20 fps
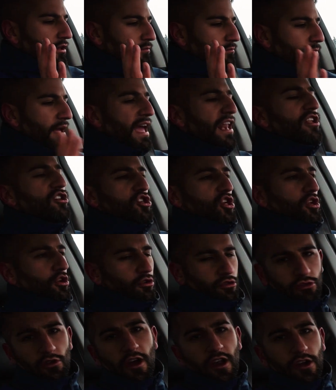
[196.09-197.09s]
managing
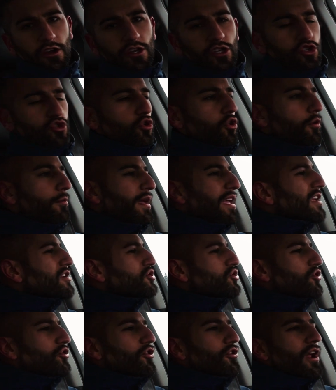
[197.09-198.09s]
your throttle control, making
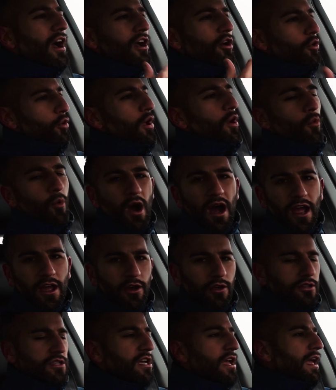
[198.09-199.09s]
sure you're not going
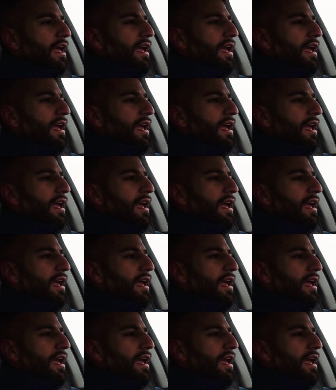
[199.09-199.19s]
wild,